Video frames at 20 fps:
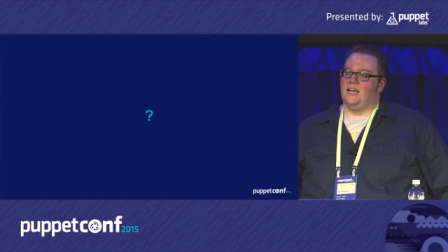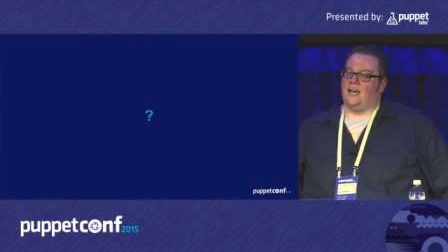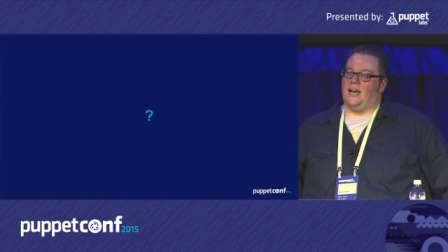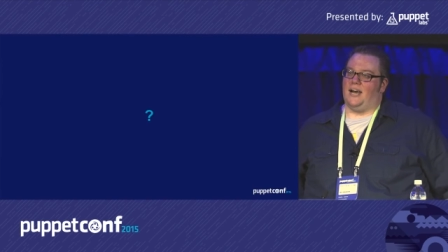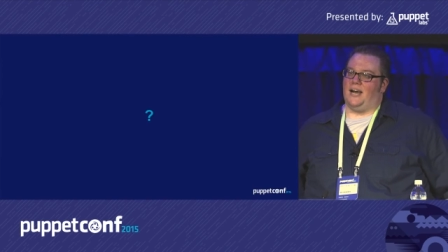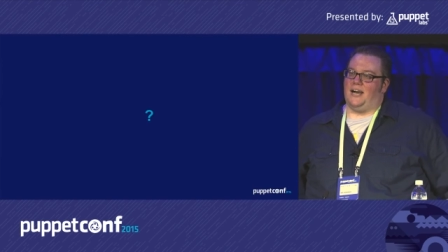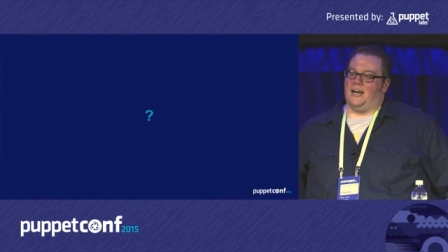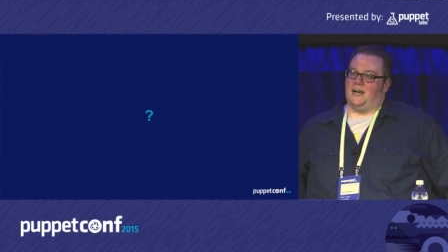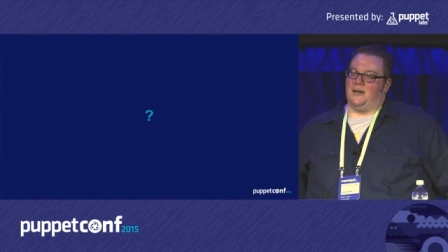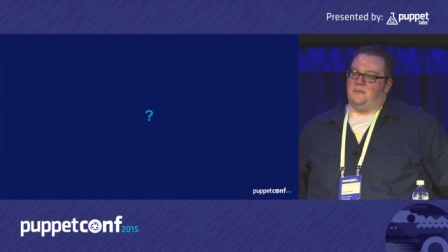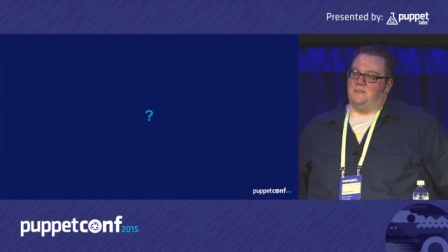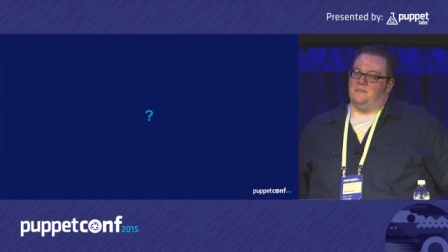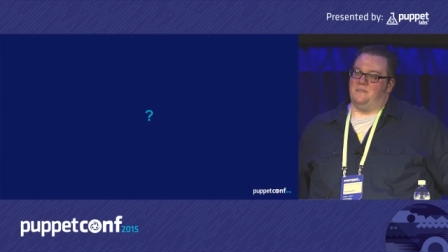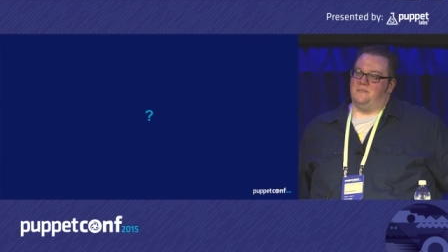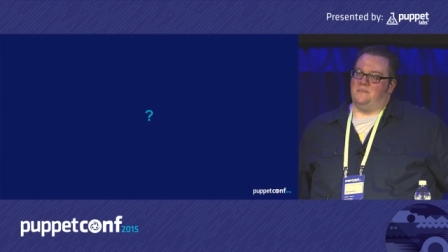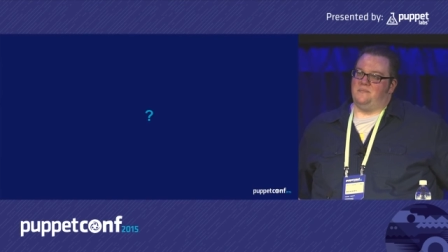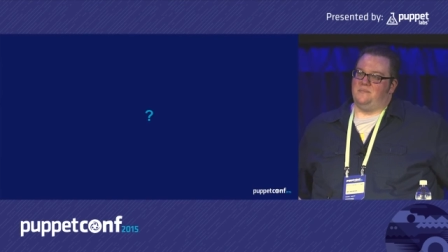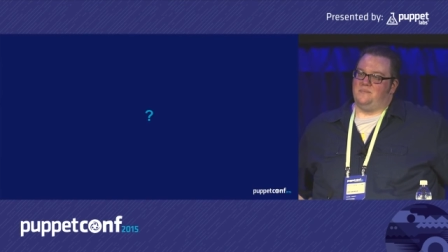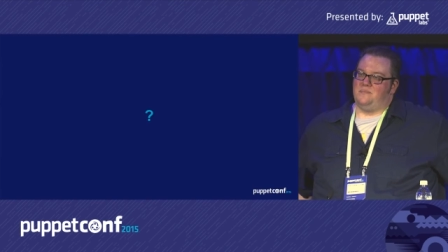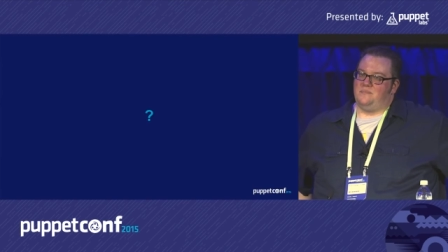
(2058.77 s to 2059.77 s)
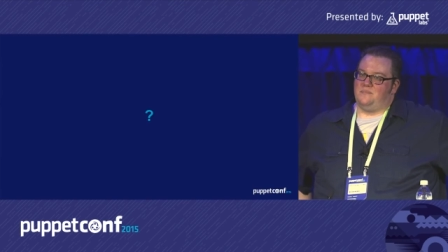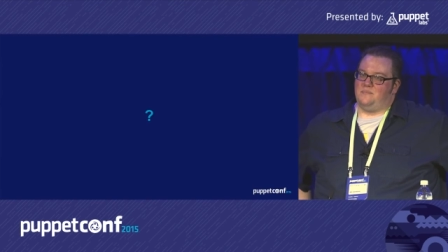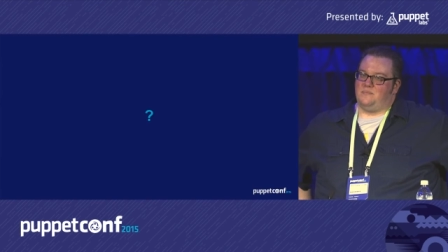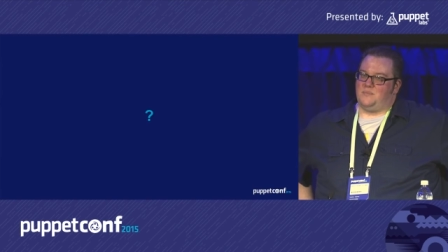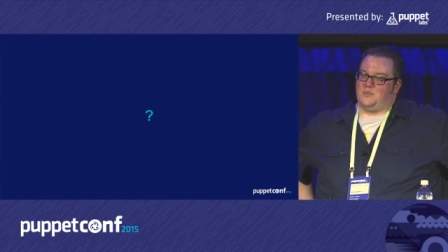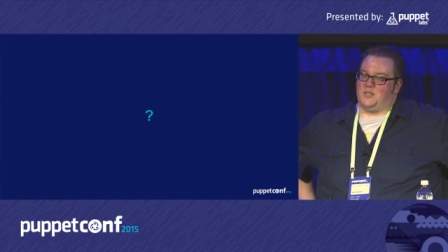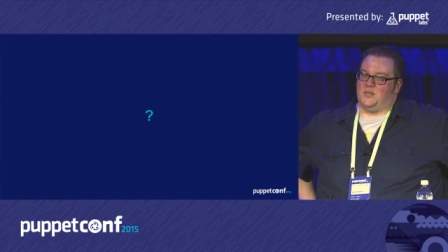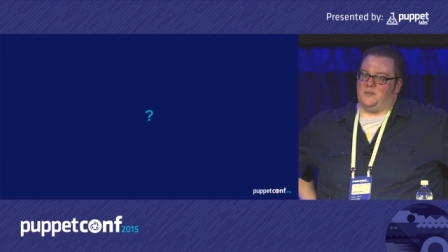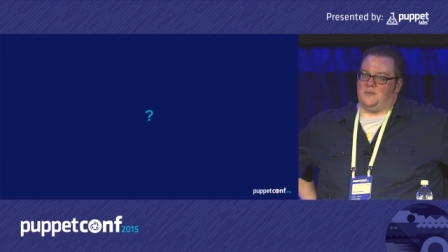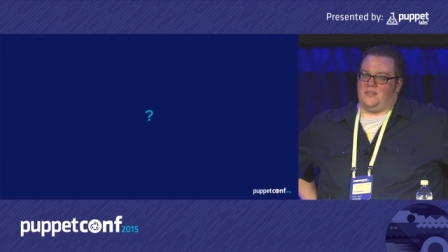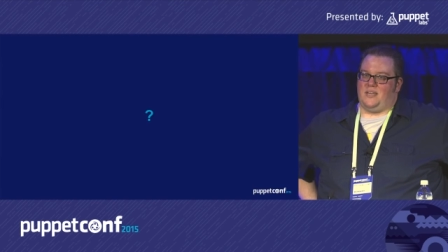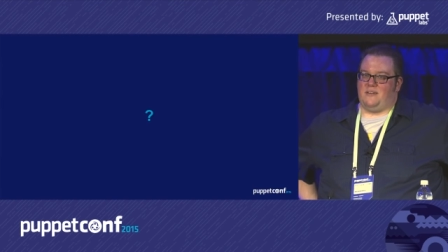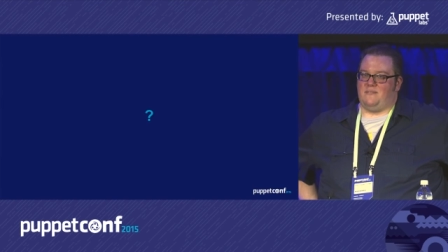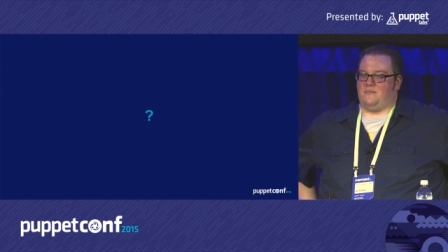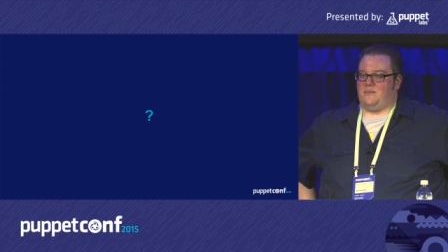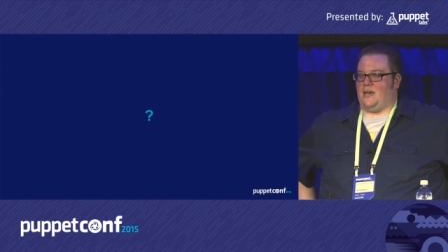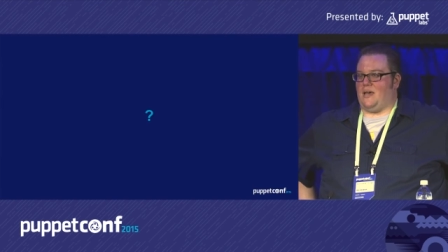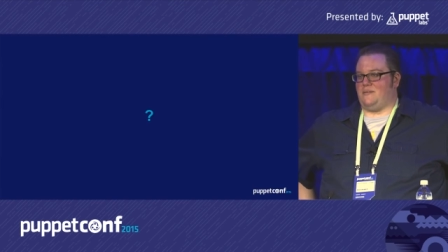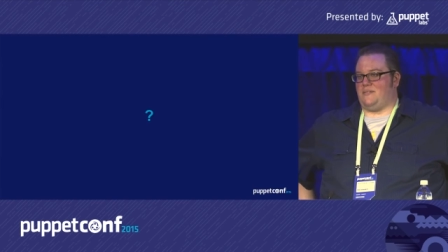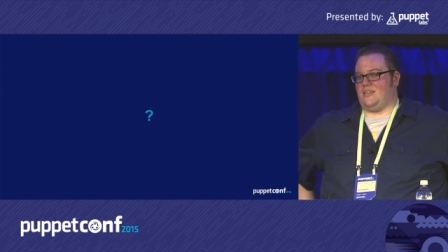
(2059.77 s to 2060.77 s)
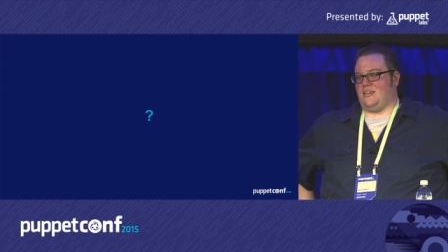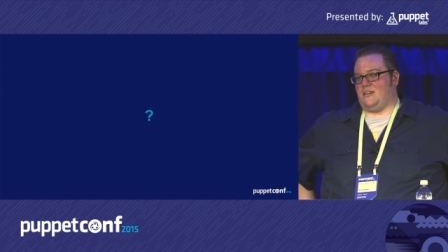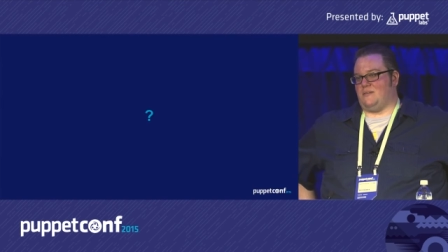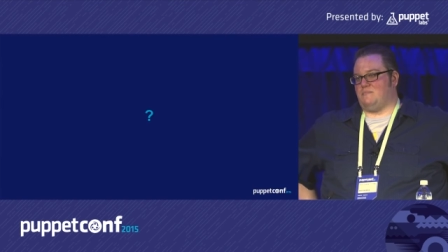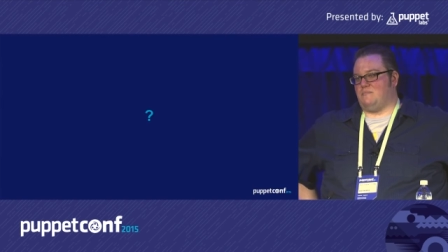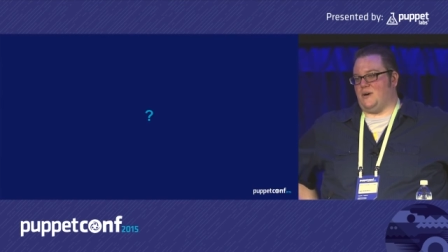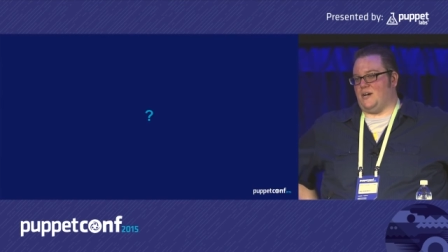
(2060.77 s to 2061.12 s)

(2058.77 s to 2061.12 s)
Um, so they, I think